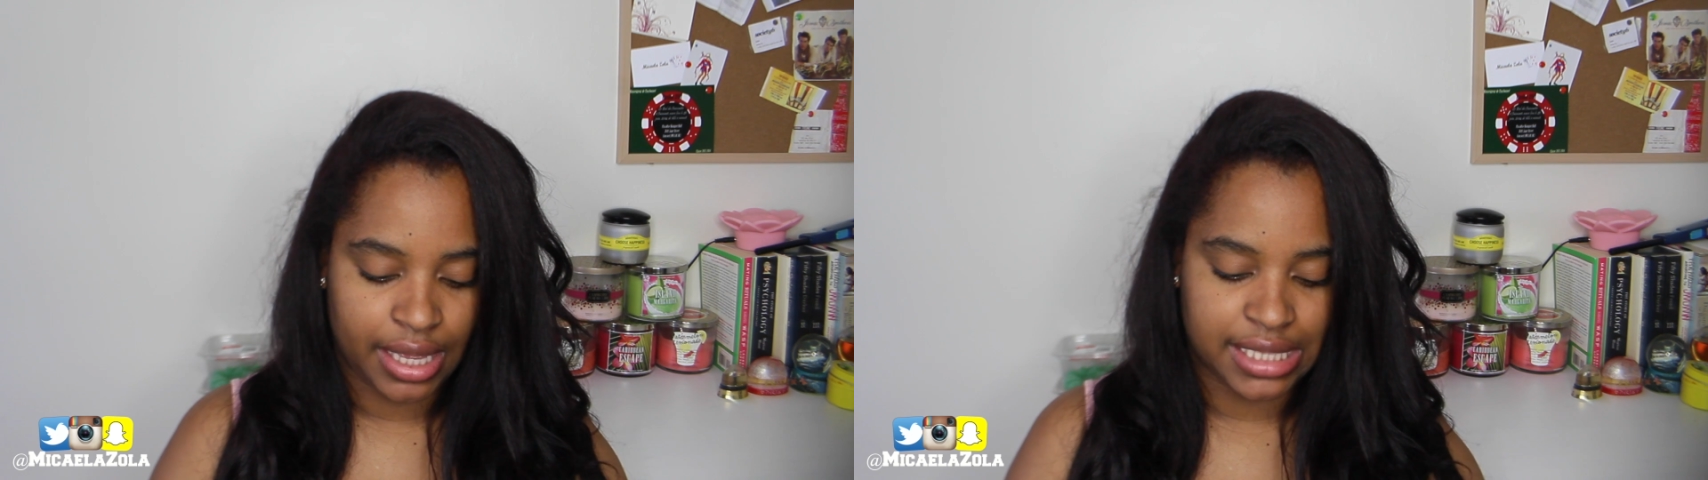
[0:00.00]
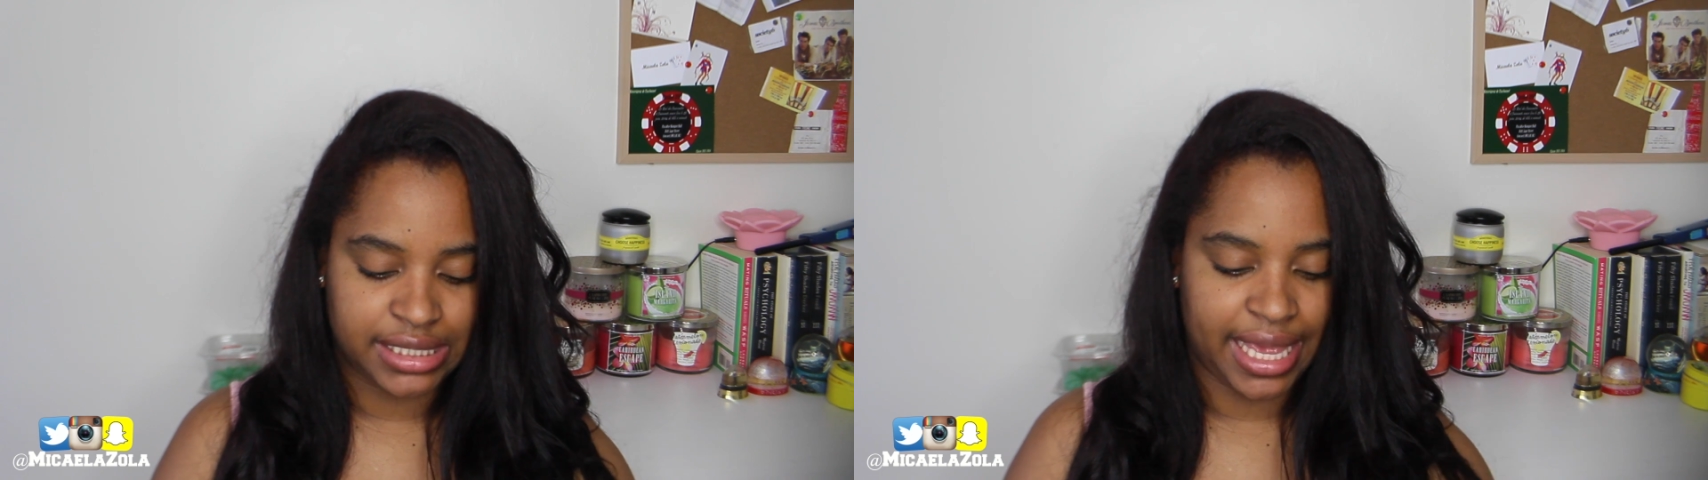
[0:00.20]

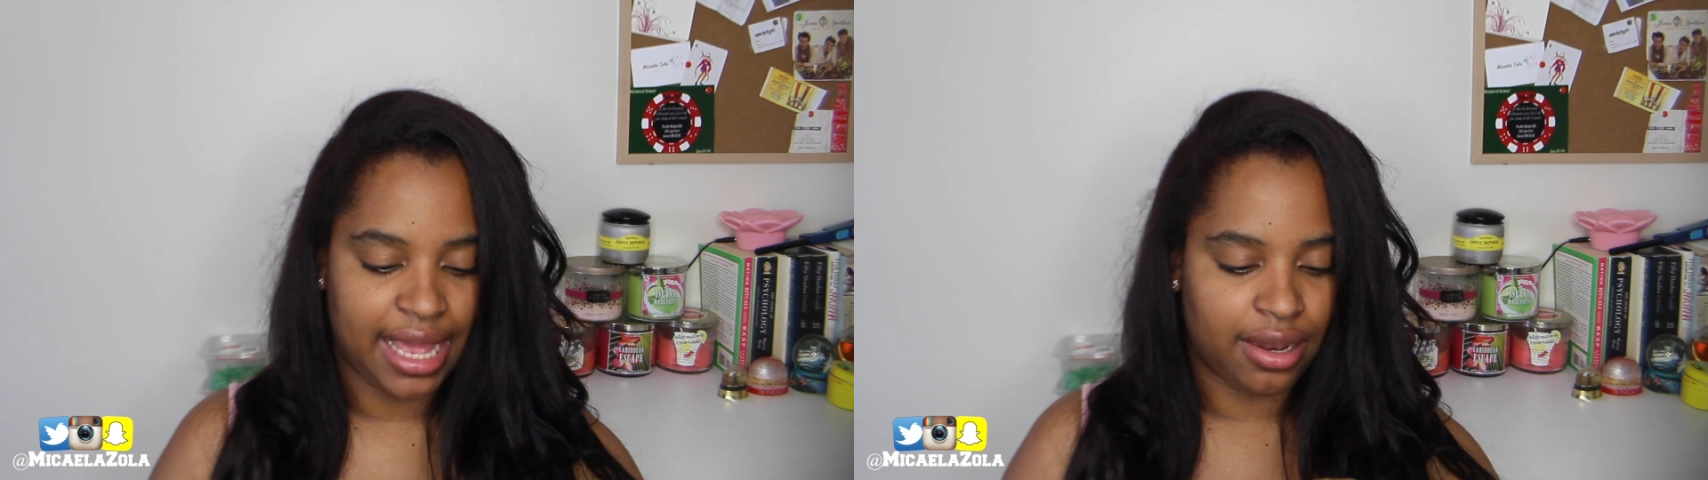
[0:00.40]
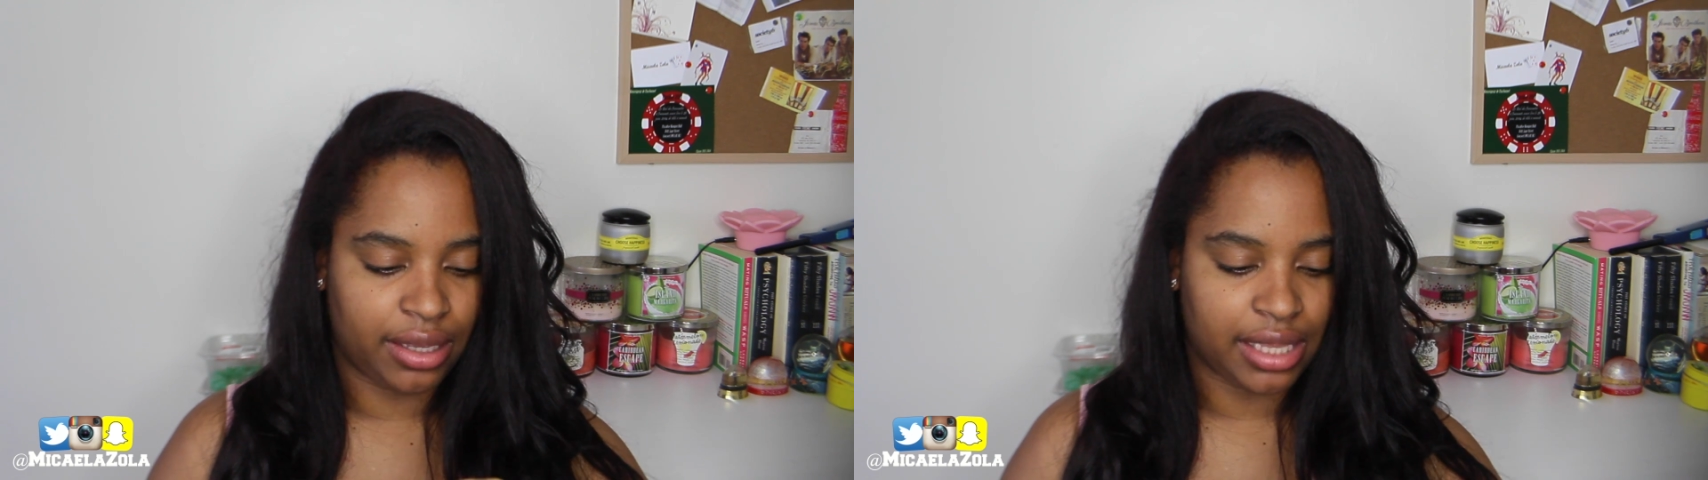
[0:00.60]
It's
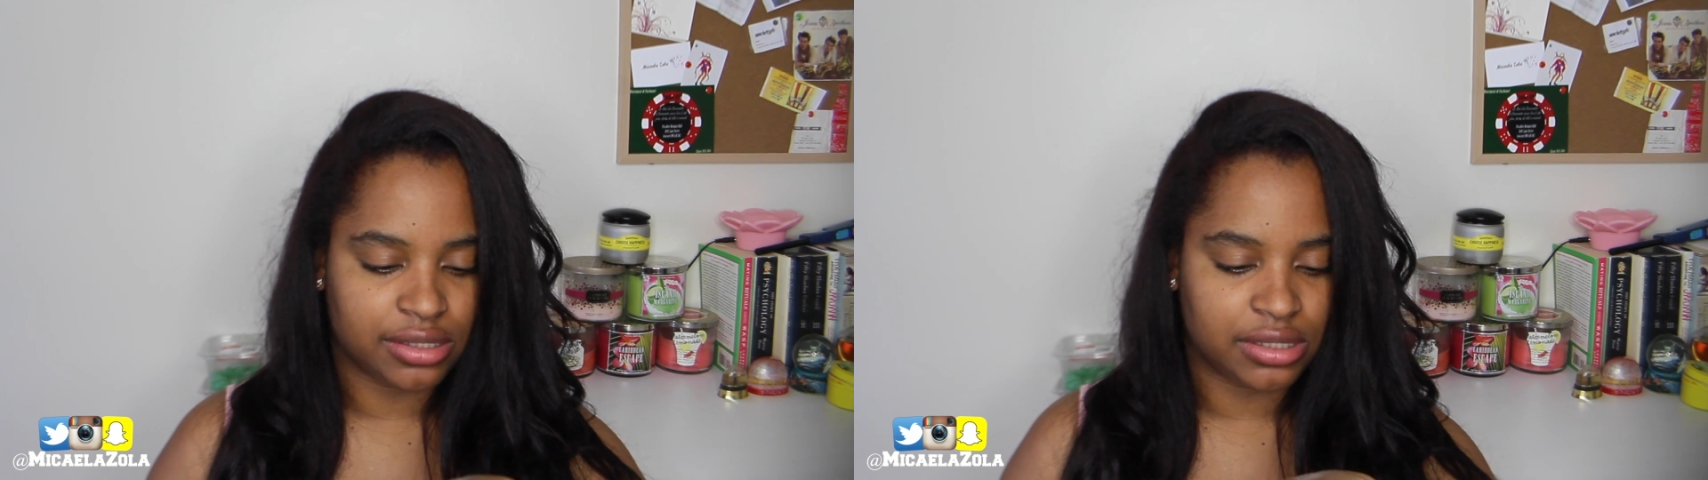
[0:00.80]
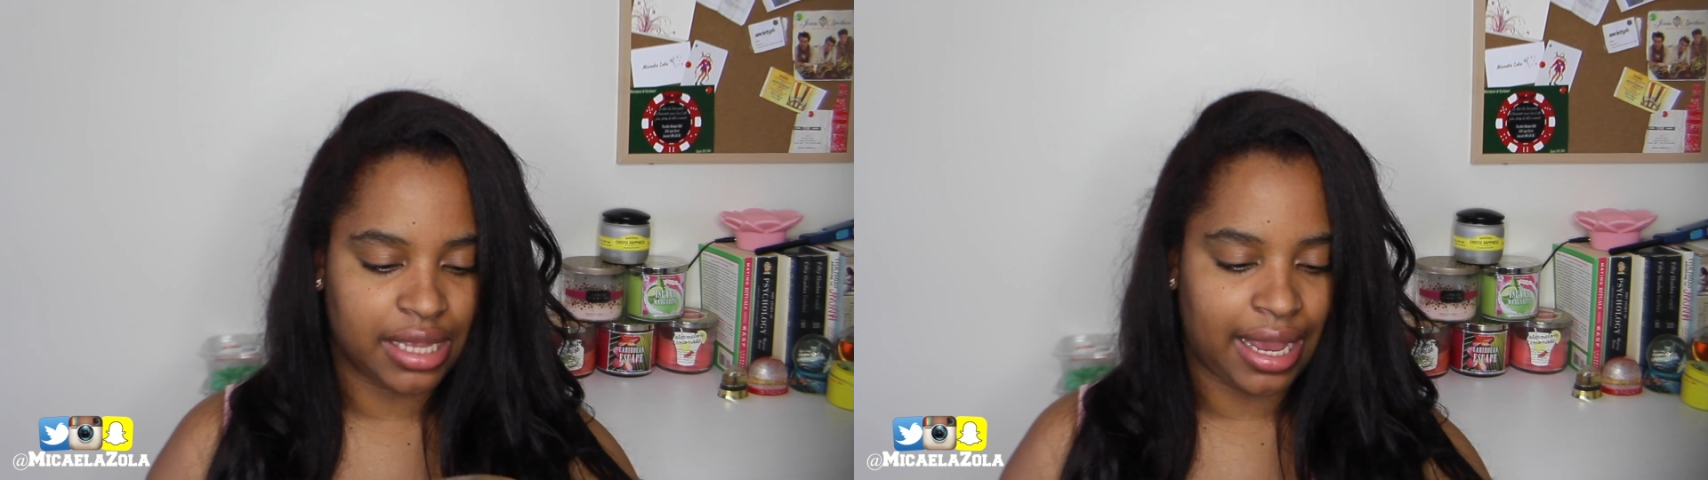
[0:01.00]
kind of
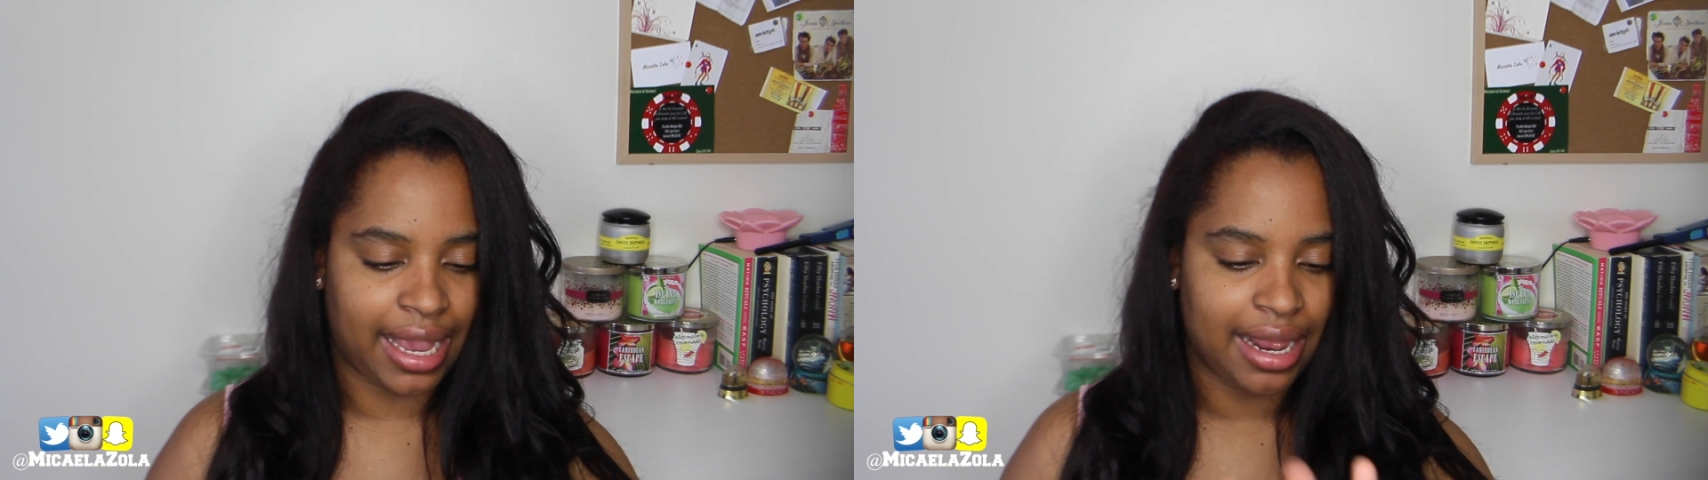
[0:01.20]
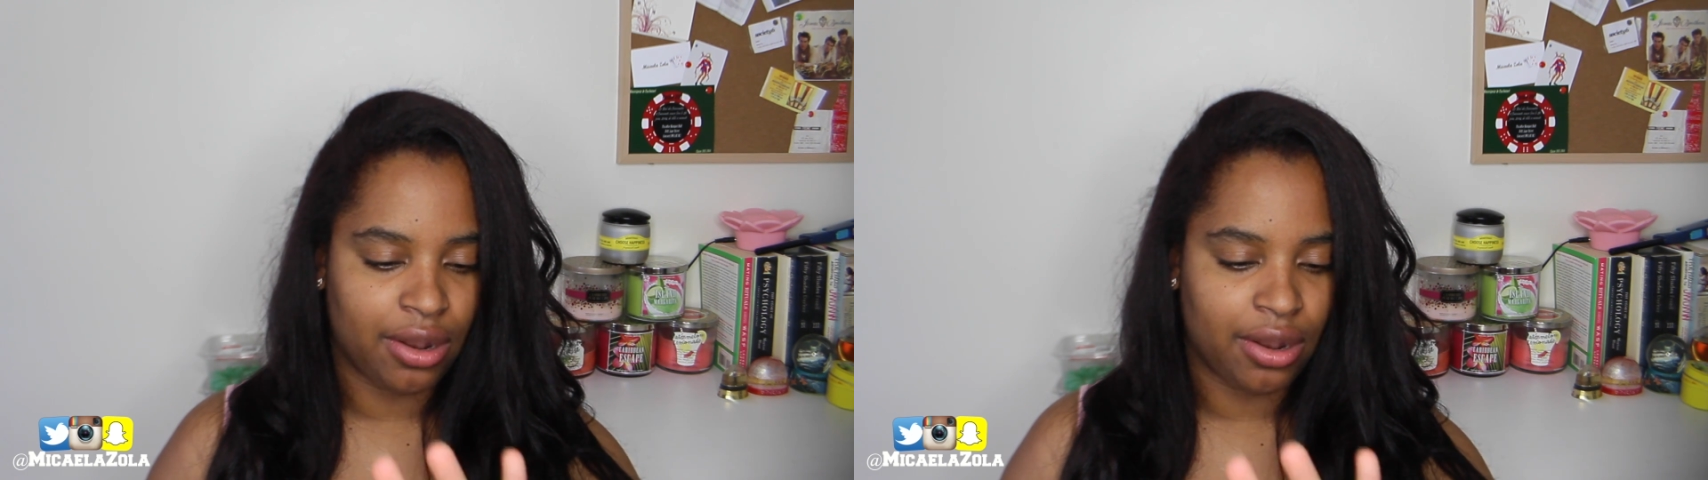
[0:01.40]
looking kind